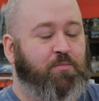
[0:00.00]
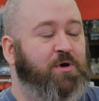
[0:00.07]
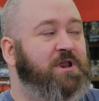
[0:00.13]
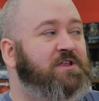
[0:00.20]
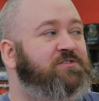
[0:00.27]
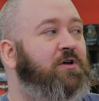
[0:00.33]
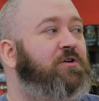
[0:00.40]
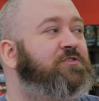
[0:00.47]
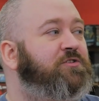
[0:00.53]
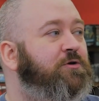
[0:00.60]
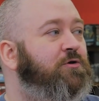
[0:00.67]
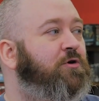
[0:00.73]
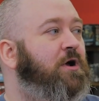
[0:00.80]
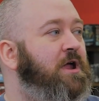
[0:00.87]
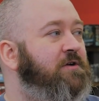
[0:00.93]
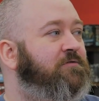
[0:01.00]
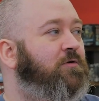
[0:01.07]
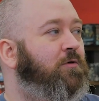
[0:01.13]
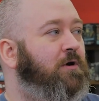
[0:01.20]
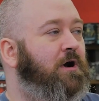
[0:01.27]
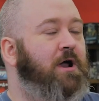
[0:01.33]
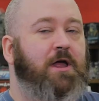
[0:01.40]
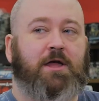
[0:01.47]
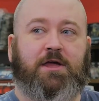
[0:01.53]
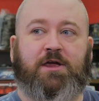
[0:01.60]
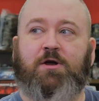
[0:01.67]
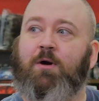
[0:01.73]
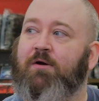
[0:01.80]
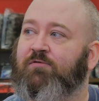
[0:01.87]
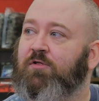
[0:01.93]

But it's also great for, I've